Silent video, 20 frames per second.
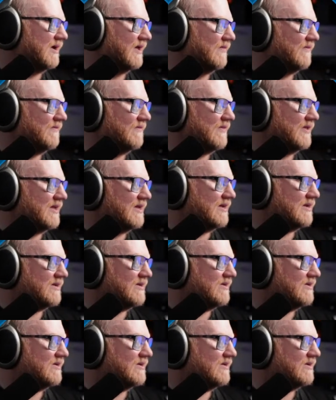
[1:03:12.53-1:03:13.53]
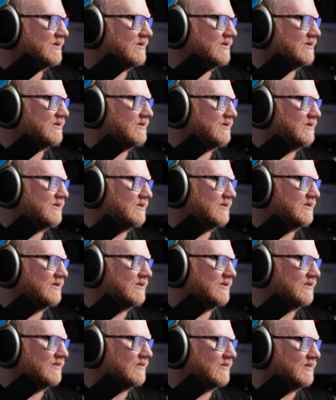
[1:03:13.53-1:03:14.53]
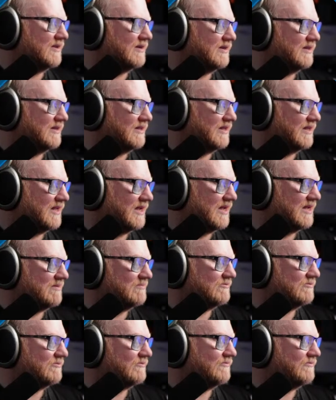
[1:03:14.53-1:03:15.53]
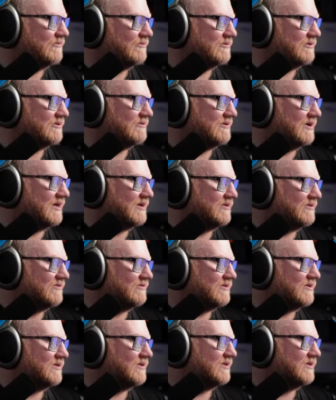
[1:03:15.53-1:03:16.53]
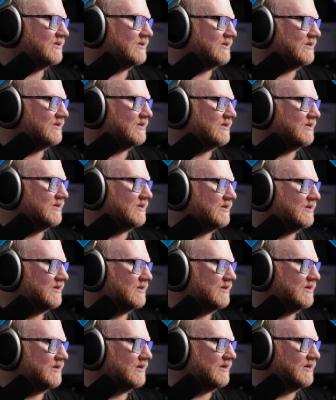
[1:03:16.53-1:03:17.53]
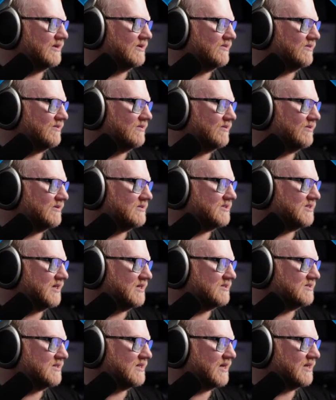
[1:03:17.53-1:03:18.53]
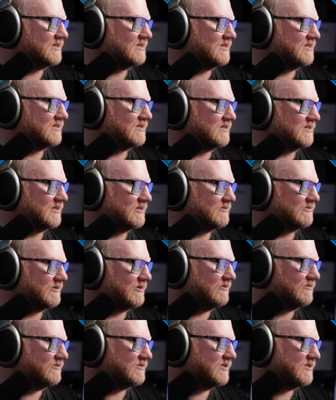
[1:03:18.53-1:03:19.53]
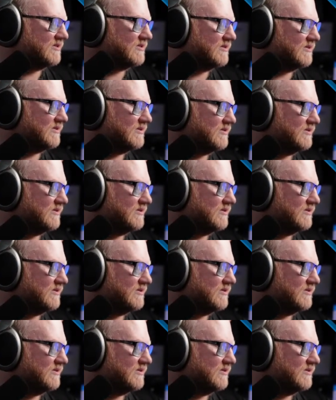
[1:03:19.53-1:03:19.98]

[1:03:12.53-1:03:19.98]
I think the label foreground, let's change that to zeros.